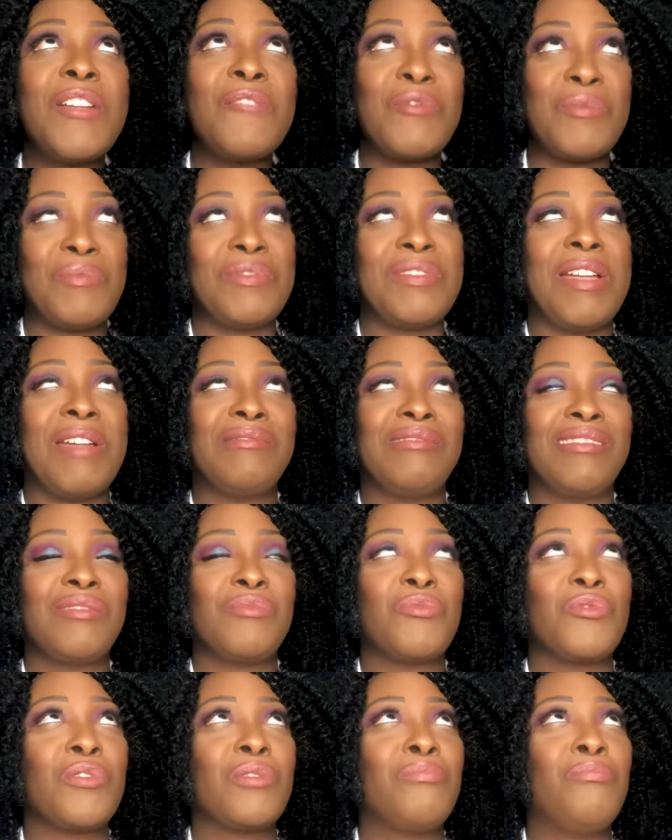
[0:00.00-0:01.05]
never pronounce this
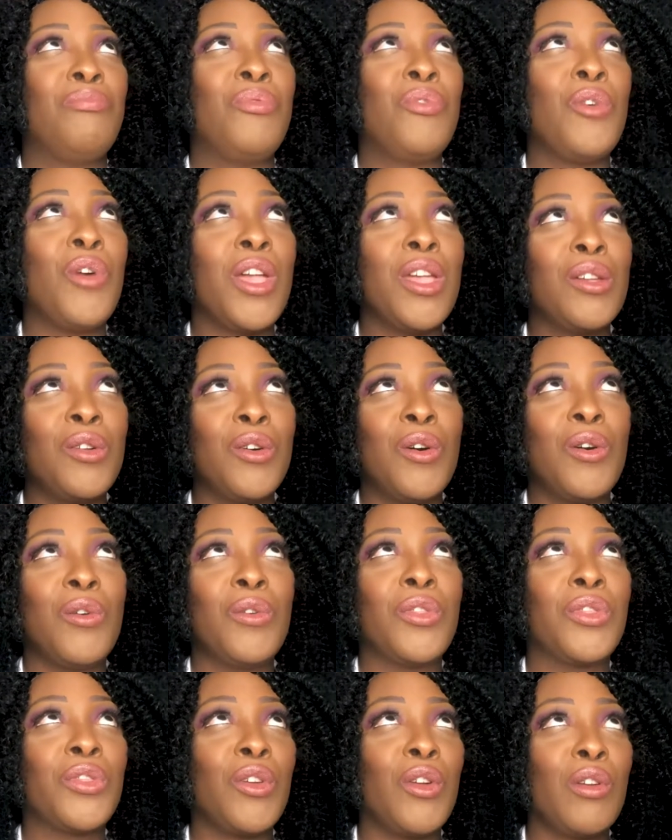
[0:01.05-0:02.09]
word,
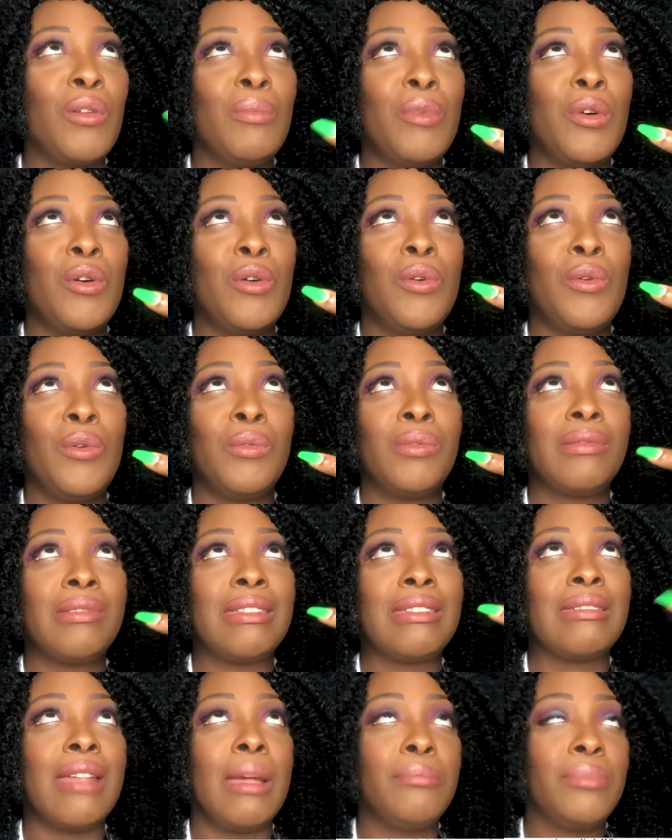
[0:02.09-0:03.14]
poikothermal
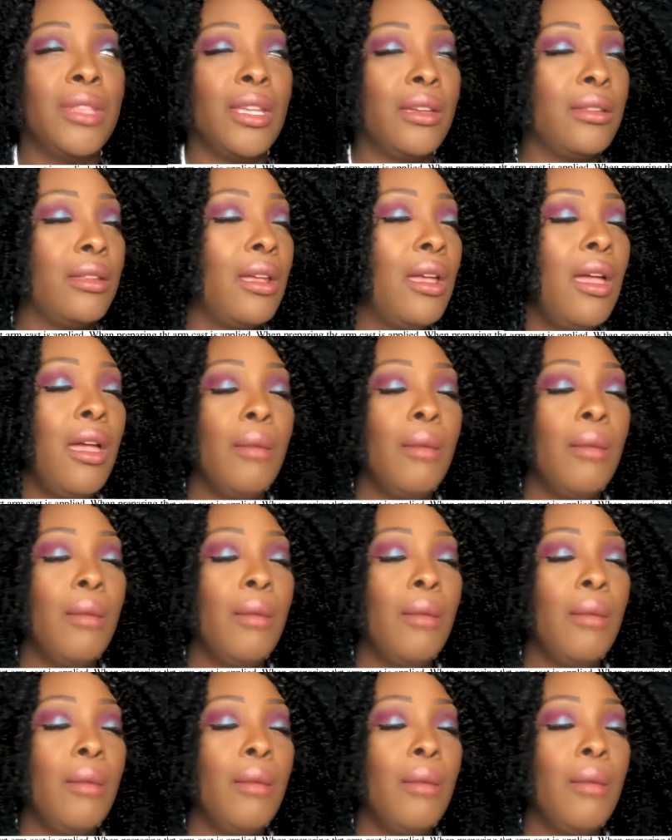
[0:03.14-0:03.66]
something.